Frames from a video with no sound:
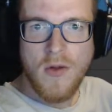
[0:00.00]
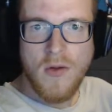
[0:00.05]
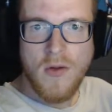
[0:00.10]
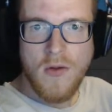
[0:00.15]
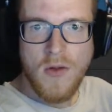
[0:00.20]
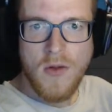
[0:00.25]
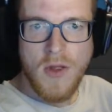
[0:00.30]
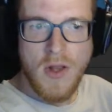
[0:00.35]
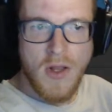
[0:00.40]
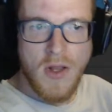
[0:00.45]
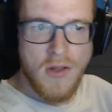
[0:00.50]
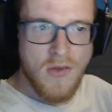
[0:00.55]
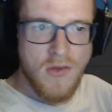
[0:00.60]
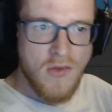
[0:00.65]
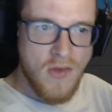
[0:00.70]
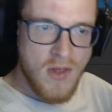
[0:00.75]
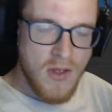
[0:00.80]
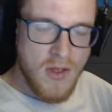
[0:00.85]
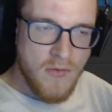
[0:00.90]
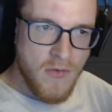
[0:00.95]
Okay, let's
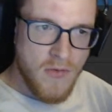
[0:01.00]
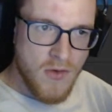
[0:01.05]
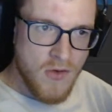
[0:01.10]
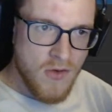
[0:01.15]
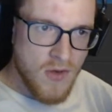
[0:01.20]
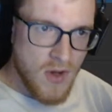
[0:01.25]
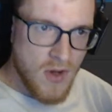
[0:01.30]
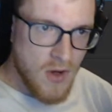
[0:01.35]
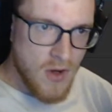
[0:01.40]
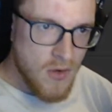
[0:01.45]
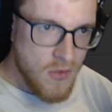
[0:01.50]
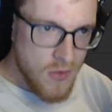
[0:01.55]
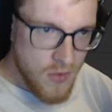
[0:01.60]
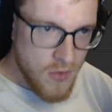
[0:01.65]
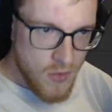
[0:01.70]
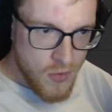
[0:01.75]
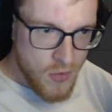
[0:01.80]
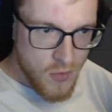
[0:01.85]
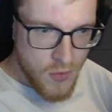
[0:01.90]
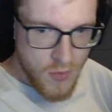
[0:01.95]
see if it starts on
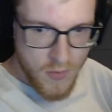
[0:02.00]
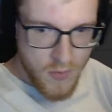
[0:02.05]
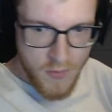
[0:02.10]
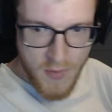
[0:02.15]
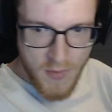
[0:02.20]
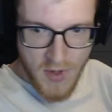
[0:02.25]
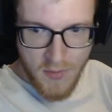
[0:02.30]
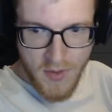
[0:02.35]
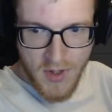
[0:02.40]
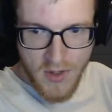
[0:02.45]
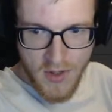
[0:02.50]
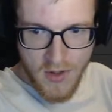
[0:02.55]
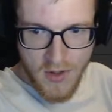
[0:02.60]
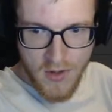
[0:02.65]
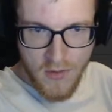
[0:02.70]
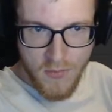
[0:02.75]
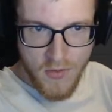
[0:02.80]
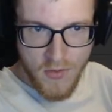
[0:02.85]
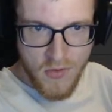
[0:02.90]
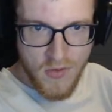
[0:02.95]
true. Maybe I did
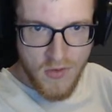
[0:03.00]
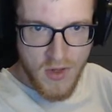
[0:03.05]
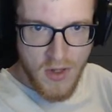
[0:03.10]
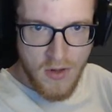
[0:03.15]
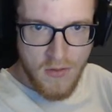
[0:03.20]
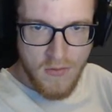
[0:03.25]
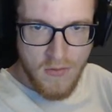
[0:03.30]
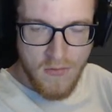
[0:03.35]
a mistake.